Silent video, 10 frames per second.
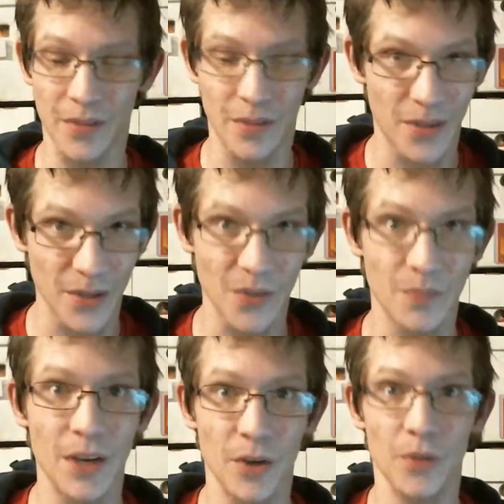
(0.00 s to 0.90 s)
this has
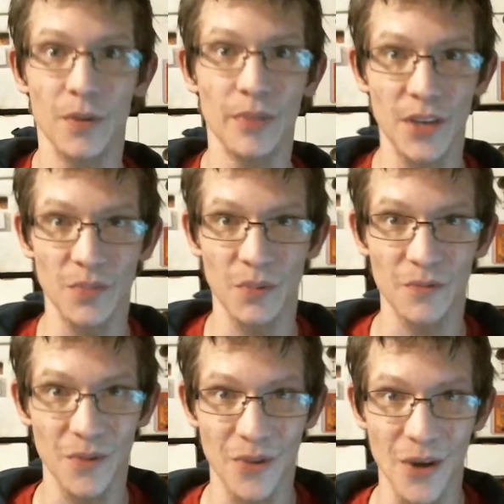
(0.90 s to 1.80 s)
been a good replacement
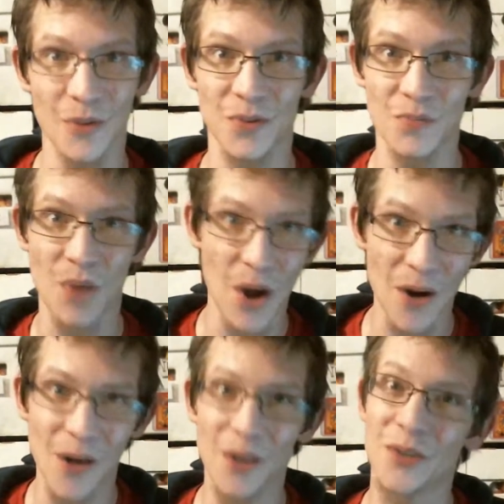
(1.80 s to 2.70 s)
for those in my
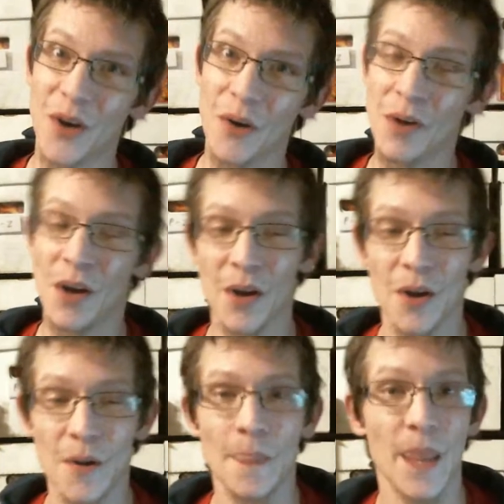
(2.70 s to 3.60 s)
heart. So,
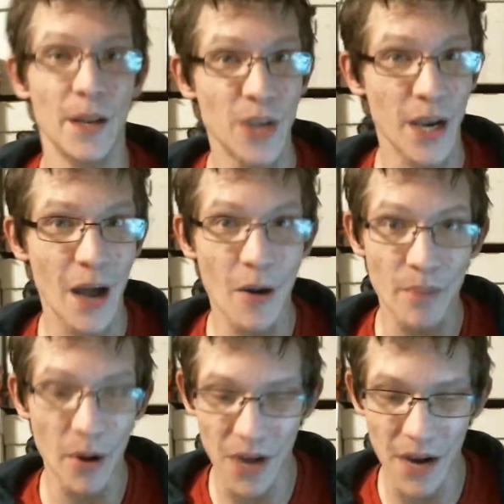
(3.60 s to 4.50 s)
check it out.
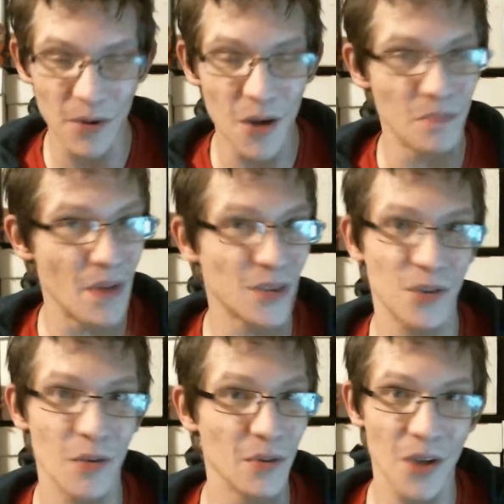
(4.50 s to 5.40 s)
Poe Dameron, best
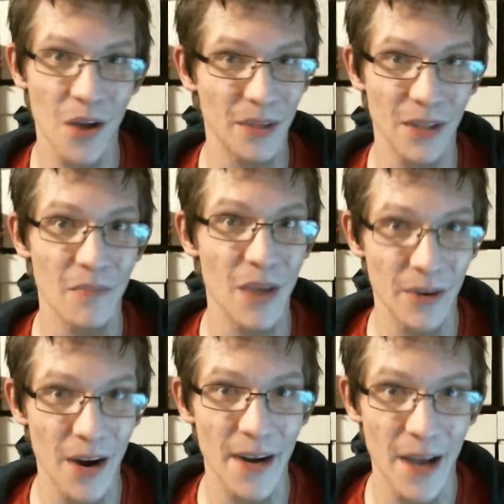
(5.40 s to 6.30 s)
Star Wars comic they
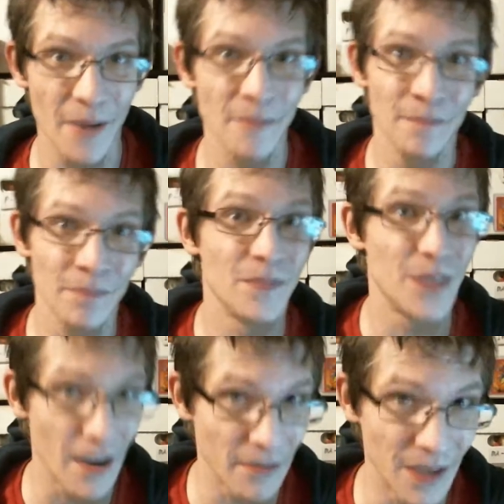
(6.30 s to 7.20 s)
make right now.
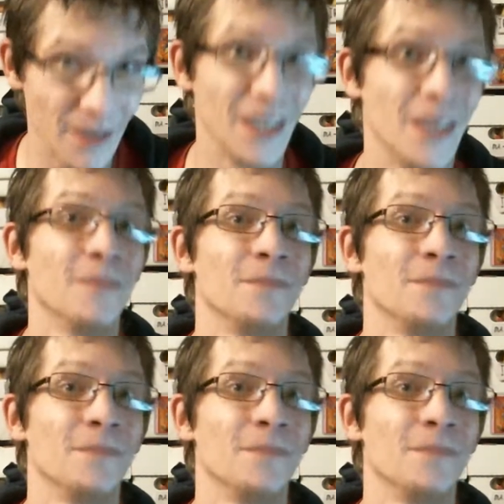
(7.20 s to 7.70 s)
Definitely.